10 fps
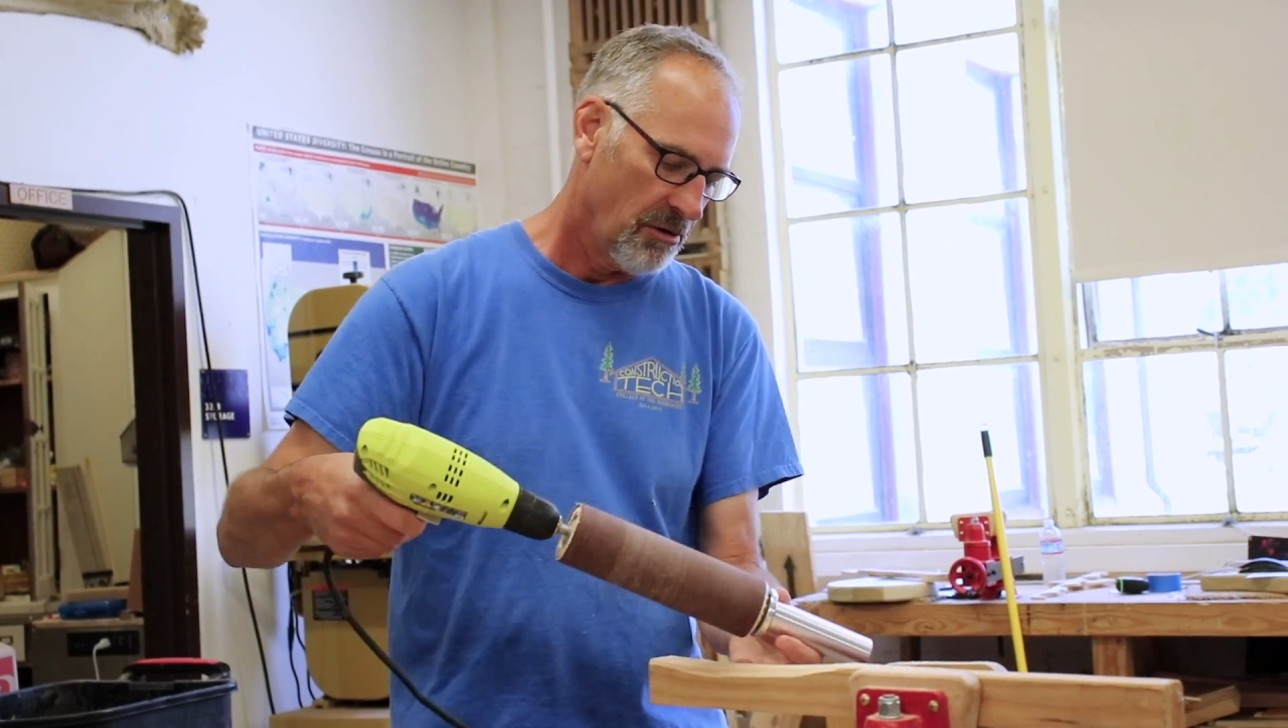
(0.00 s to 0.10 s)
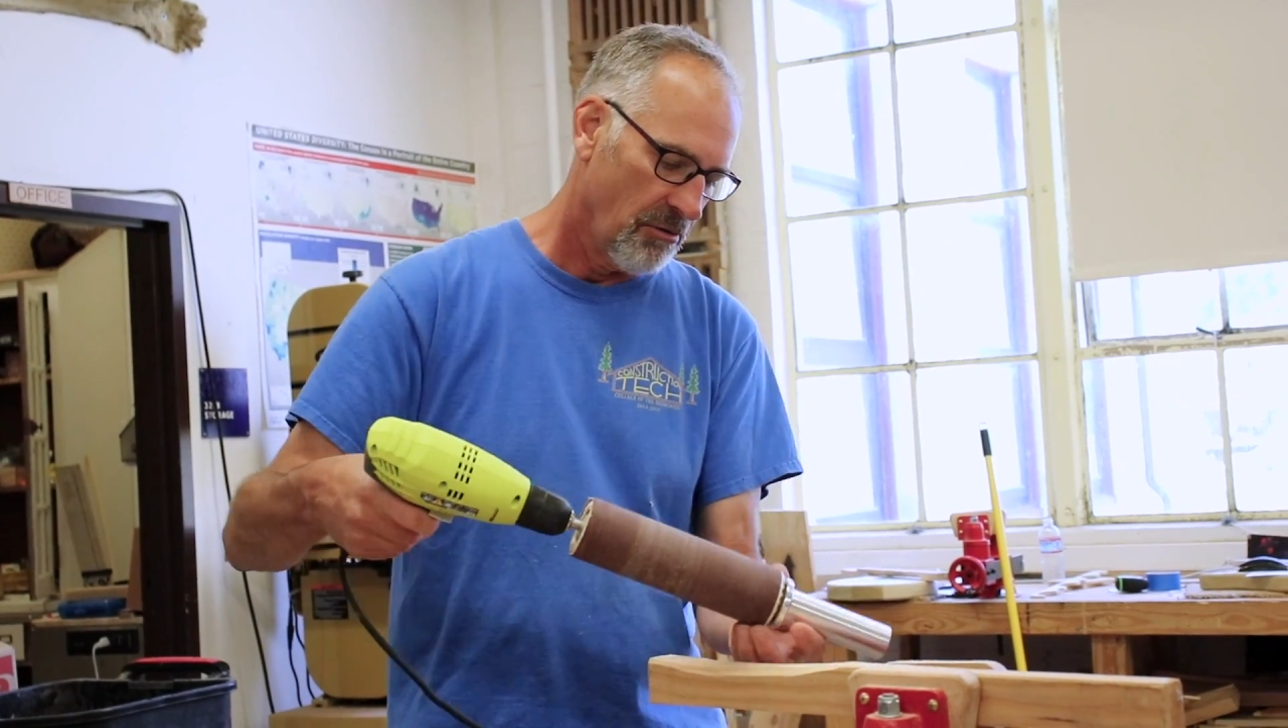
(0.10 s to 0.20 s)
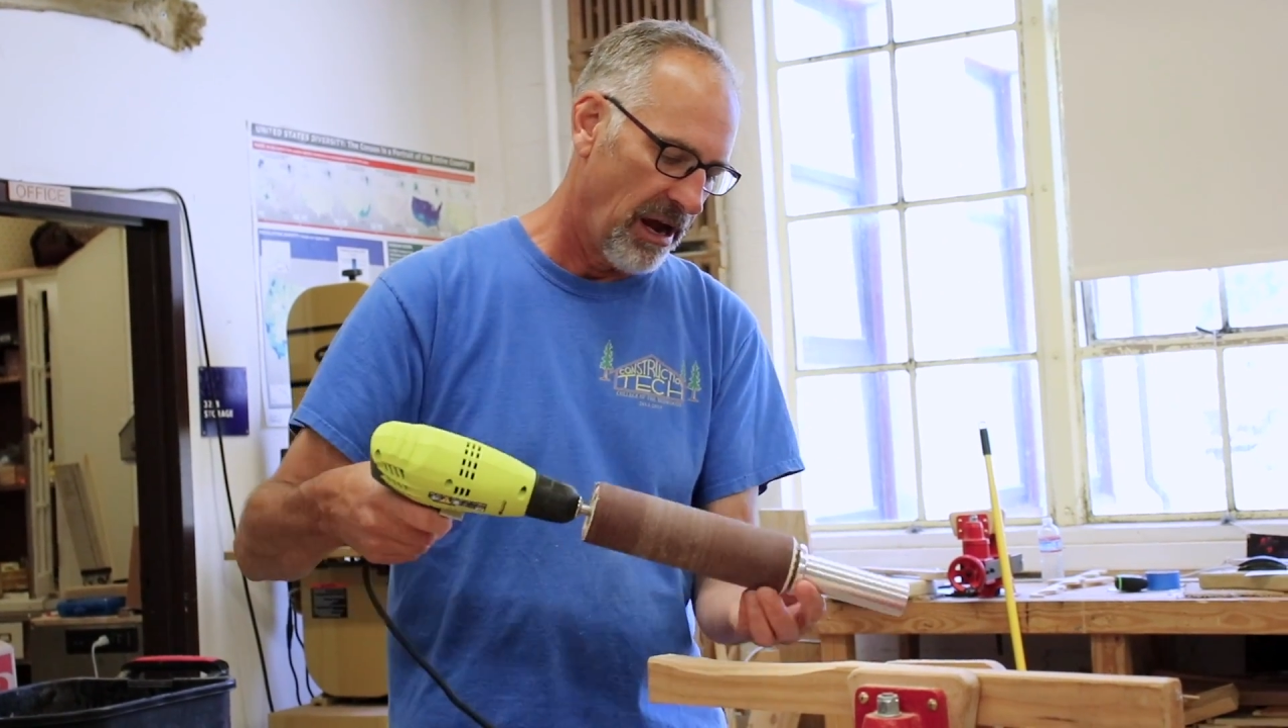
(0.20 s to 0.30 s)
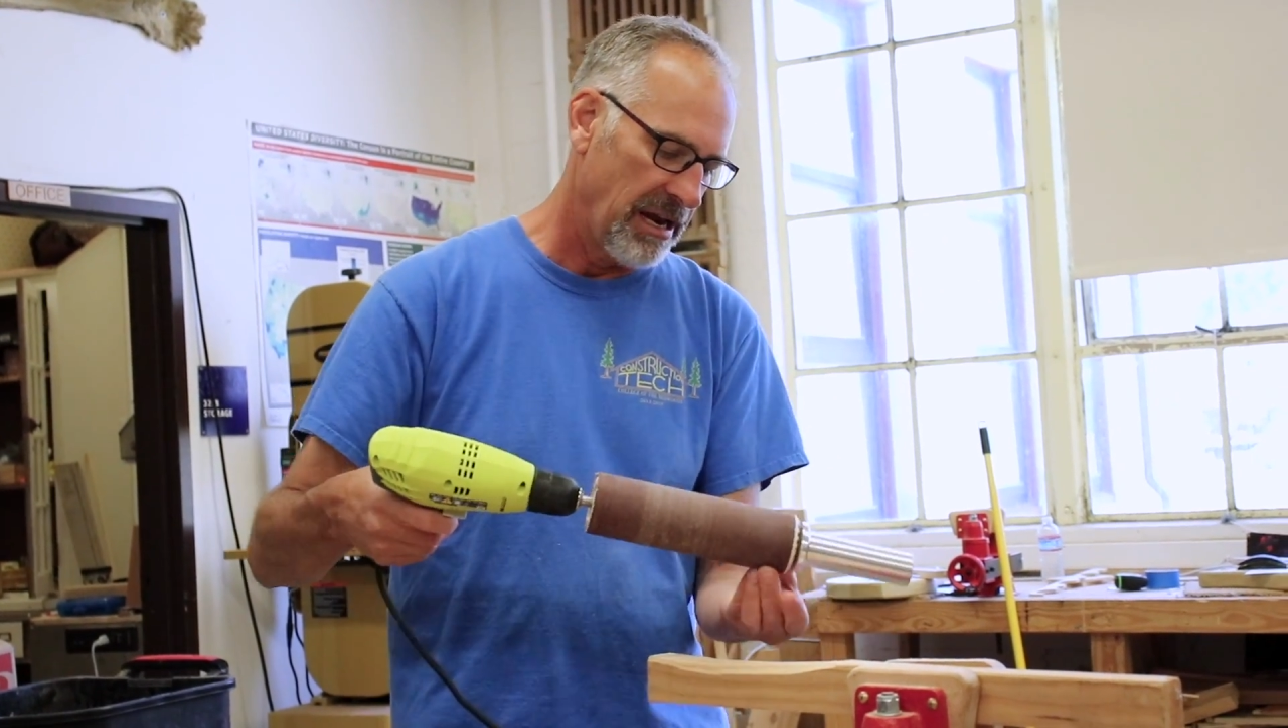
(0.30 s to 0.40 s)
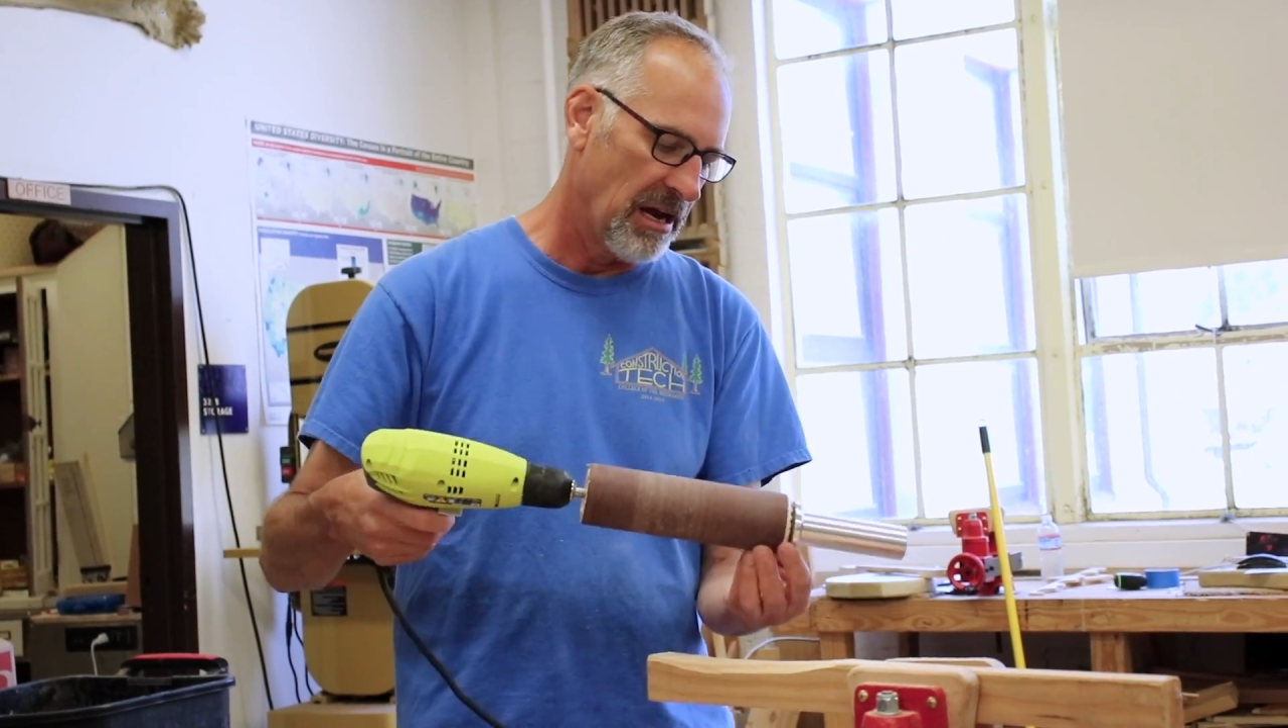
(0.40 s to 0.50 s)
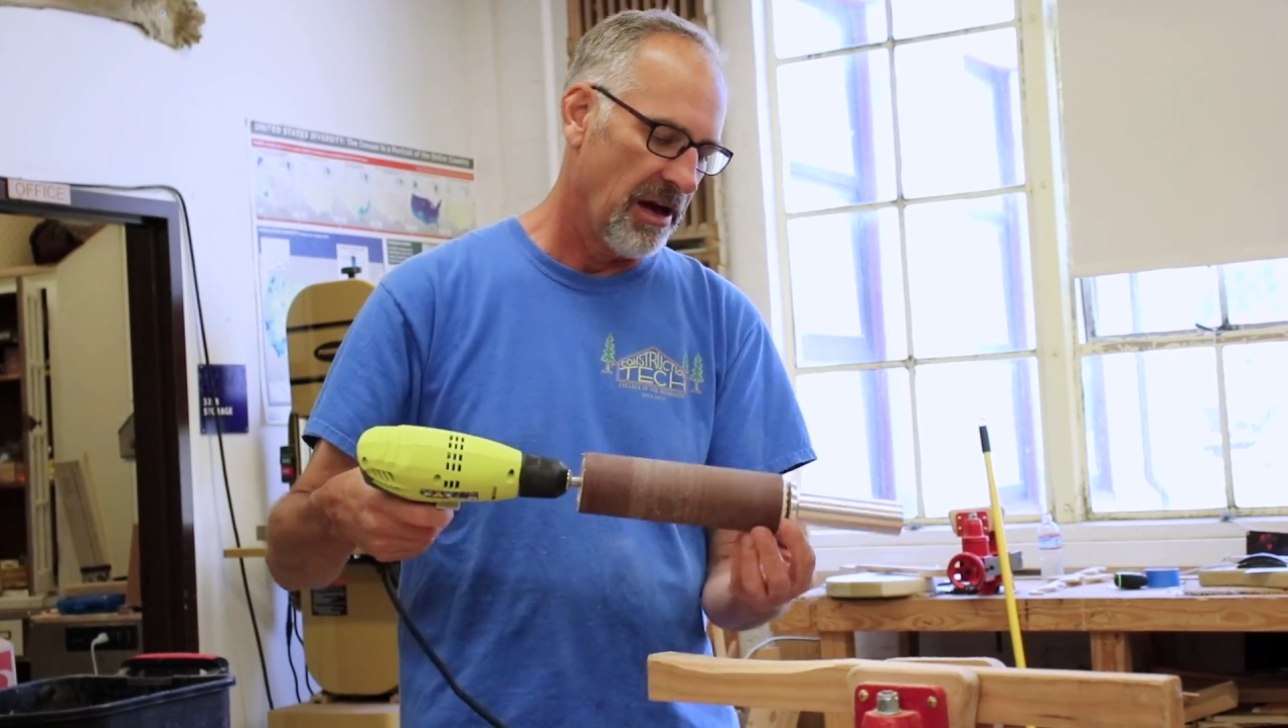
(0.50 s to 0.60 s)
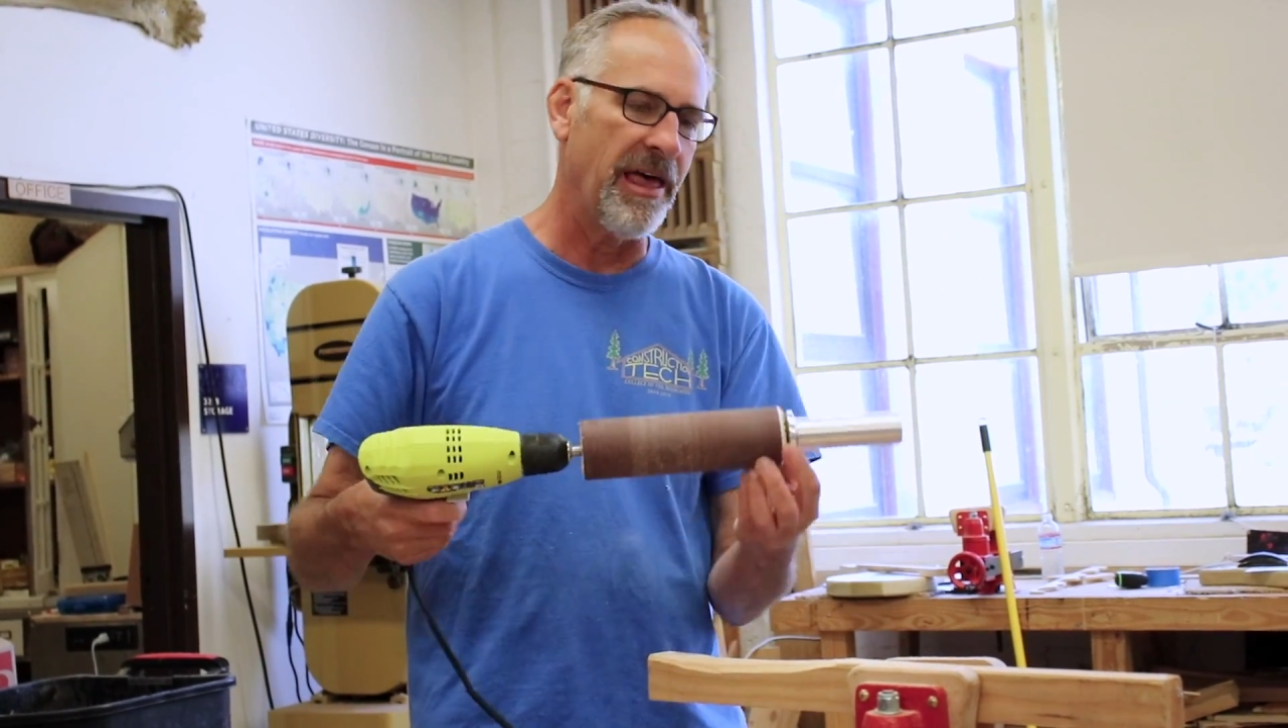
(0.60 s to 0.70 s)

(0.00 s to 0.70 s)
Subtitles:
grinding on